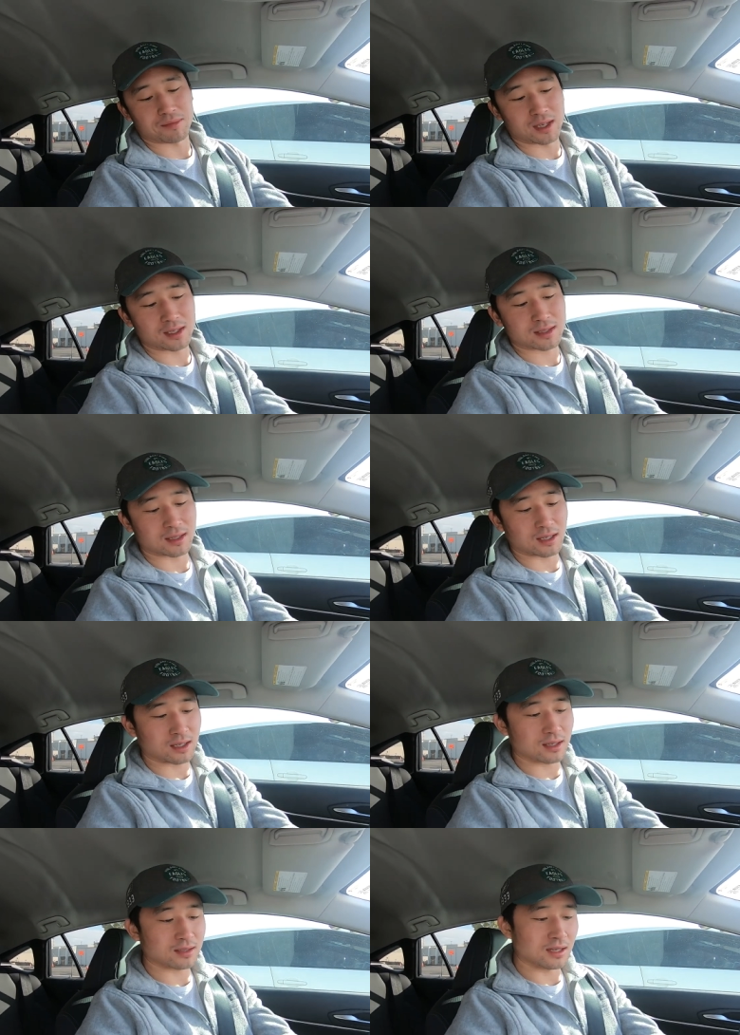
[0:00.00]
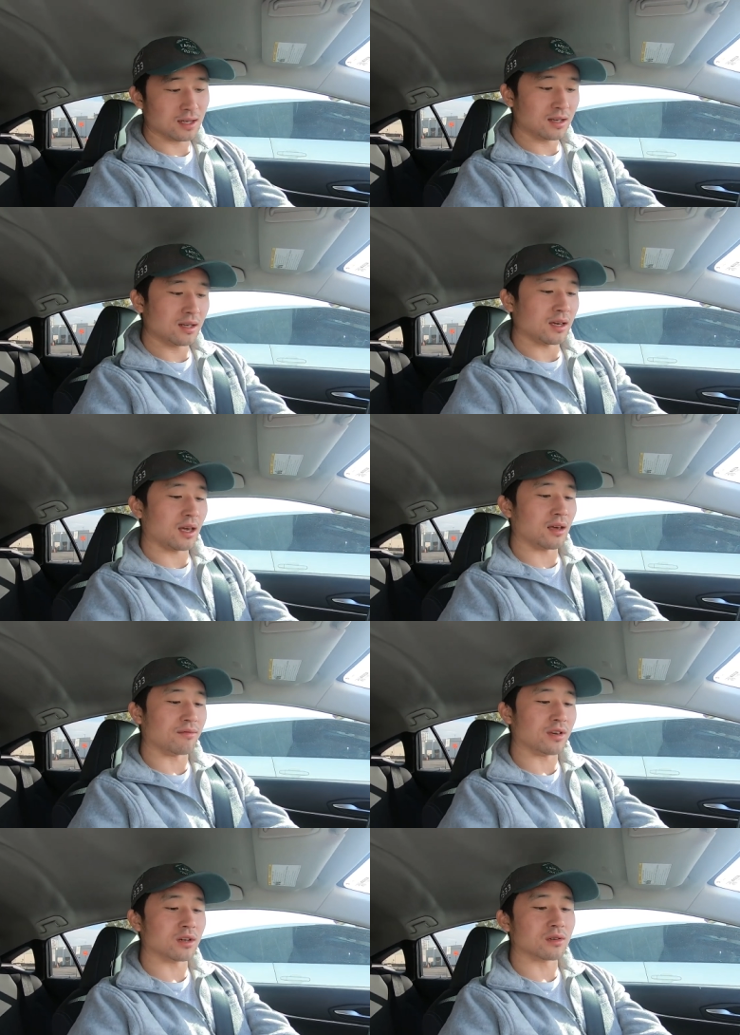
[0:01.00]
This is a
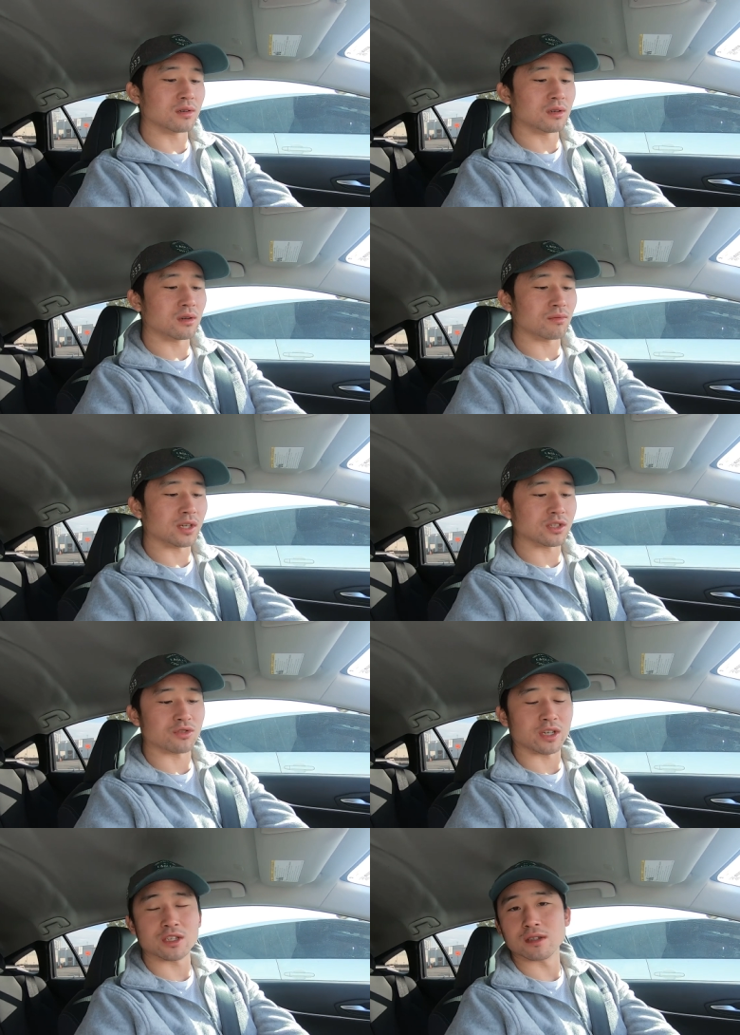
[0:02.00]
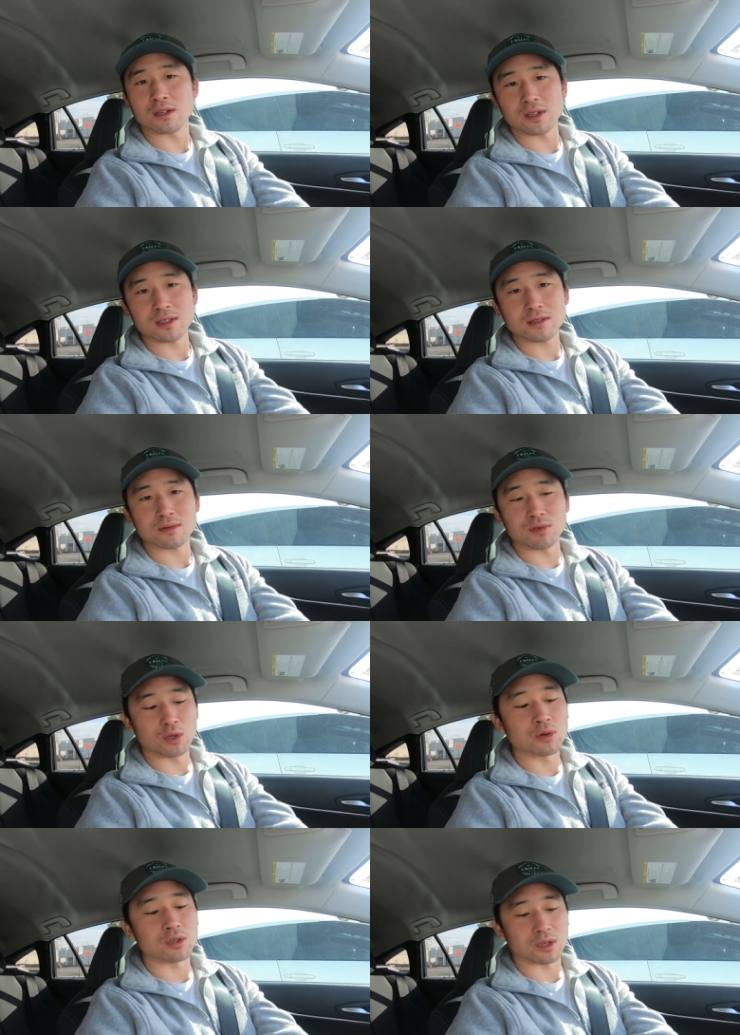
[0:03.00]
vehicle registration notice,
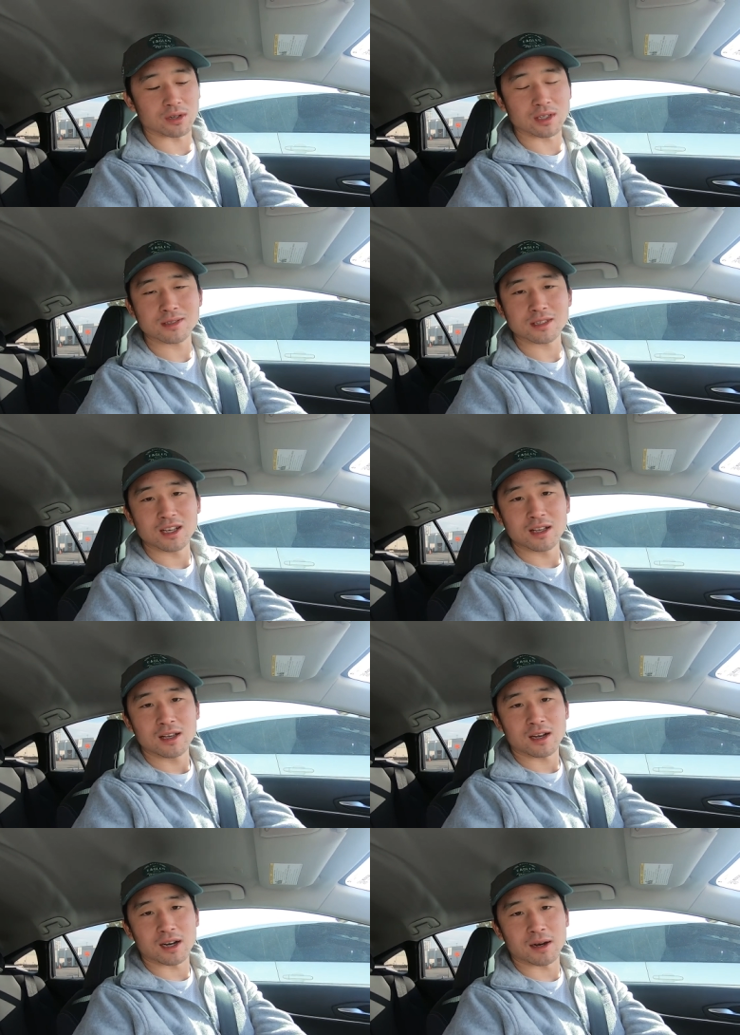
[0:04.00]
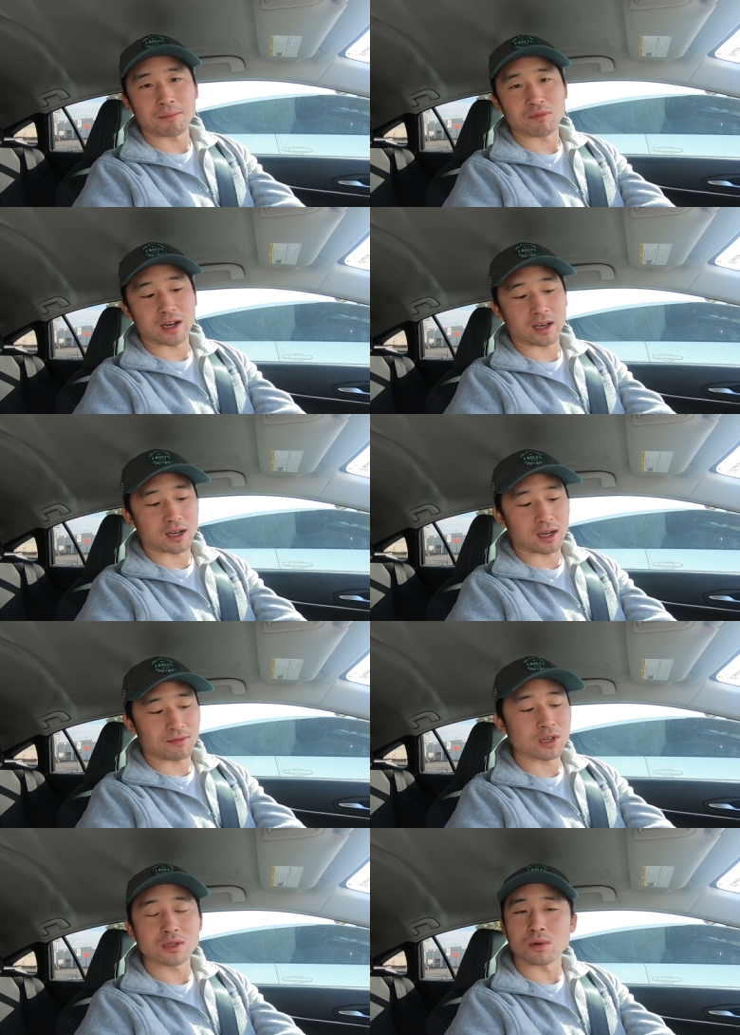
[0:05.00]
renewal notice that I
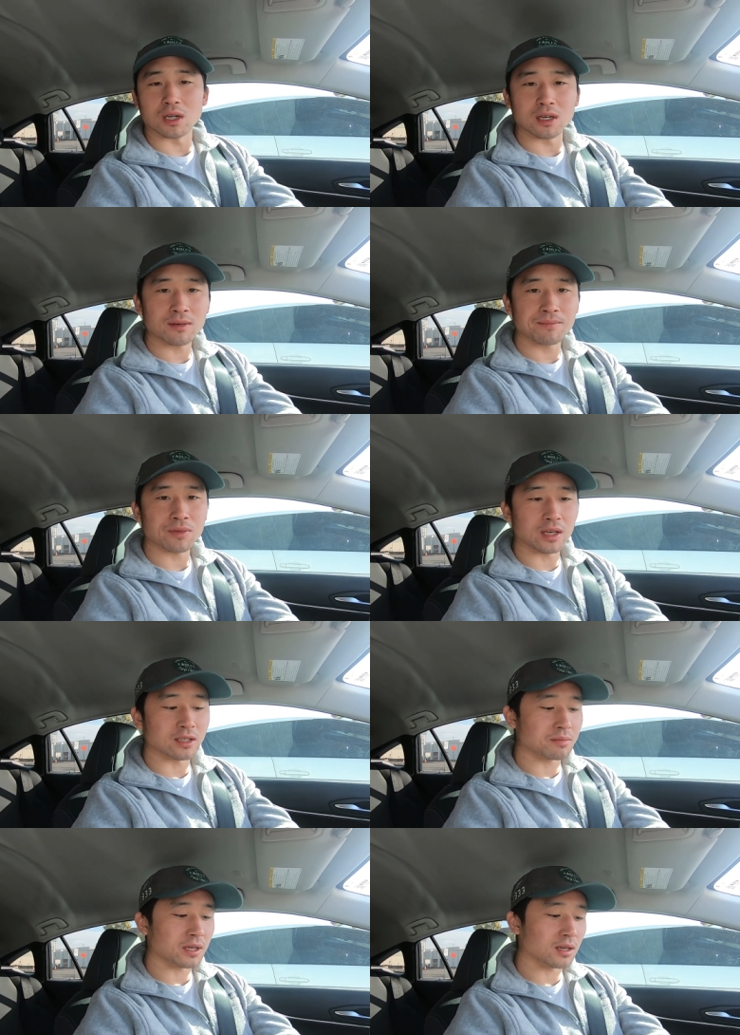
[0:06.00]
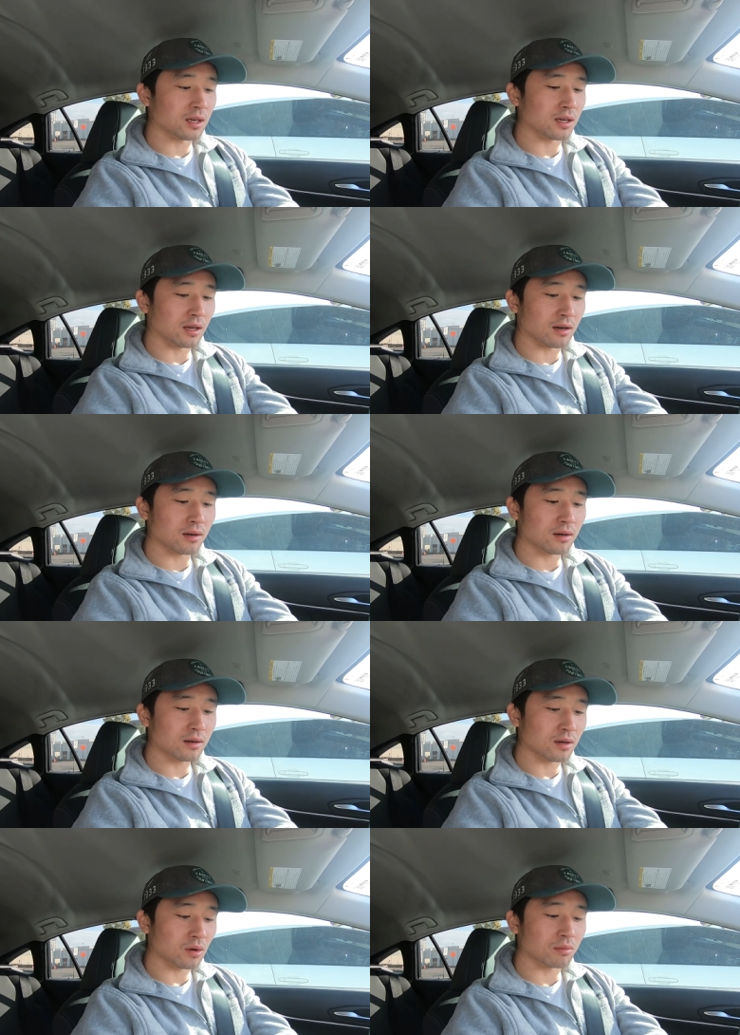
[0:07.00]
got. First one, it's been a year,
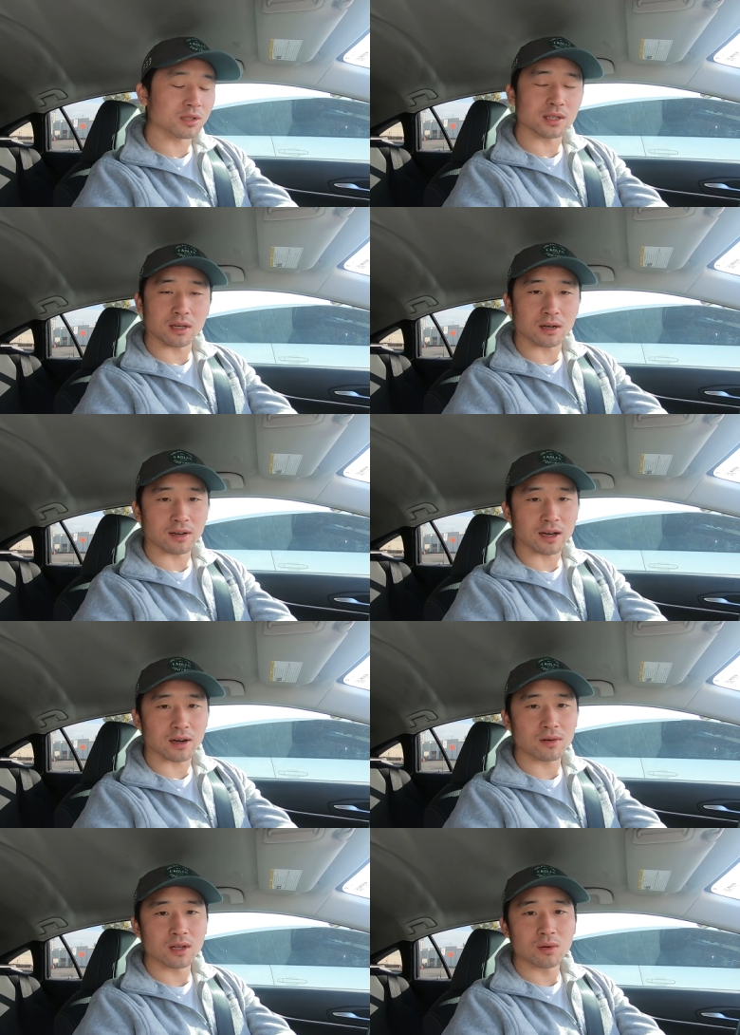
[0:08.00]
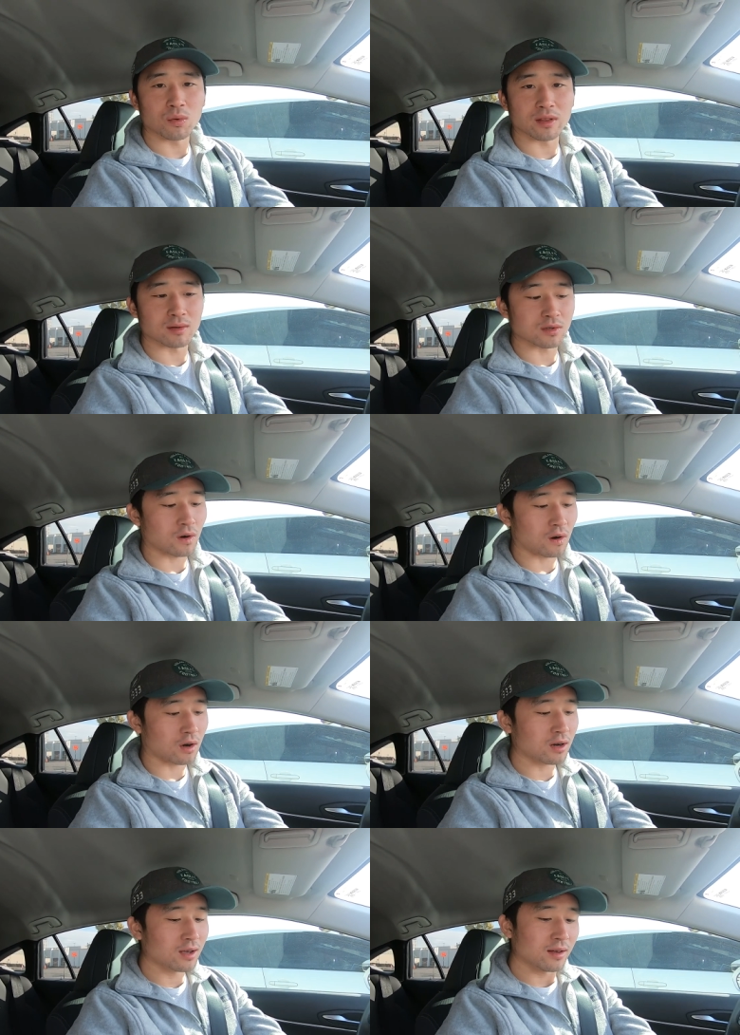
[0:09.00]
almost a year now with this car.